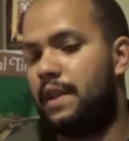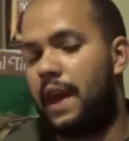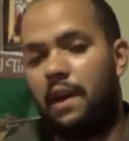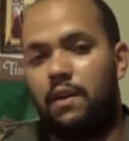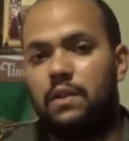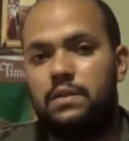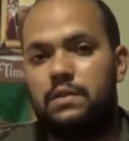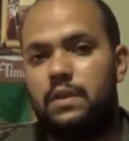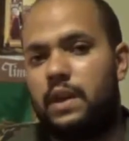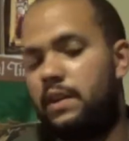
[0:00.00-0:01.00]
hell,
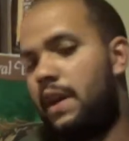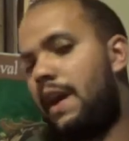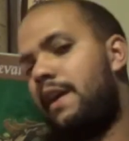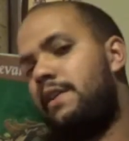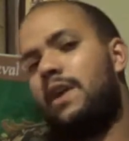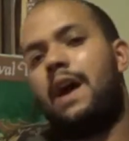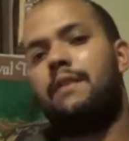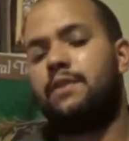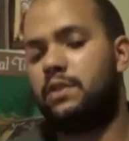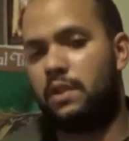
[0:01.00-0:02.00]
and you have
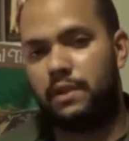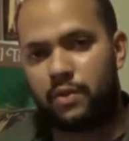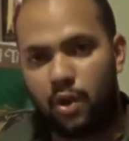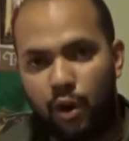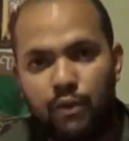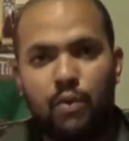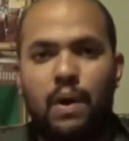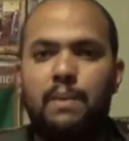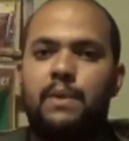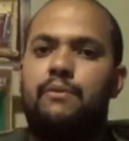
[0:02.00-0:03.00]
to deliver
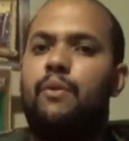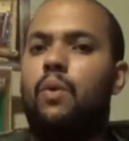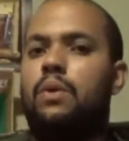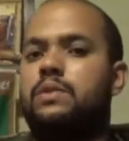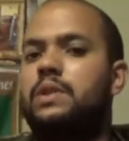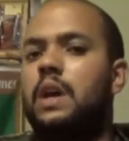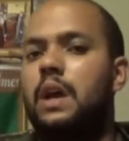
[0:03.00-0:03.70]
overwhelming force.